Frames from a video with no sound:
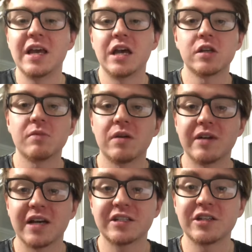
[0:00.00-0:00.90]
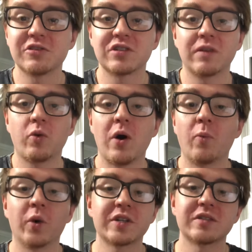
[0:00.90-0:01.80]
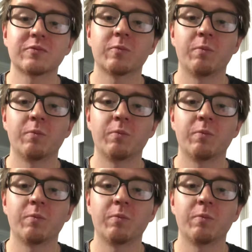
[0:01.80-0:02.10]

And you may be asking yourself, well, what does